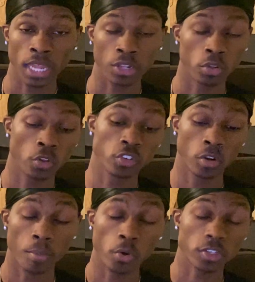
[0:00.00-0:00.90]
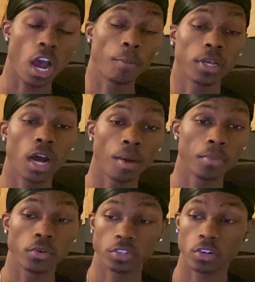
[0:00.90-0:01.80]
I know those are the most common
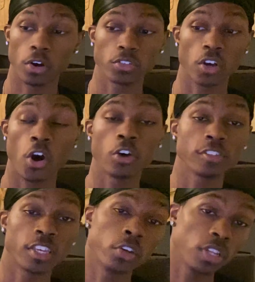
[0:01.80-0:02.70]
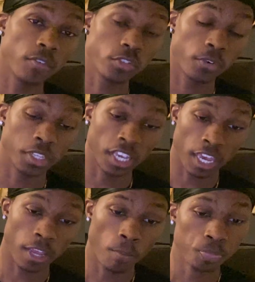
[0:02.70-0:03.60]
combos across all skill levels for the
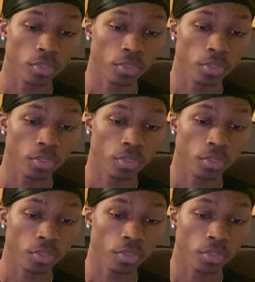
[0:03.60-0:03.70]
game.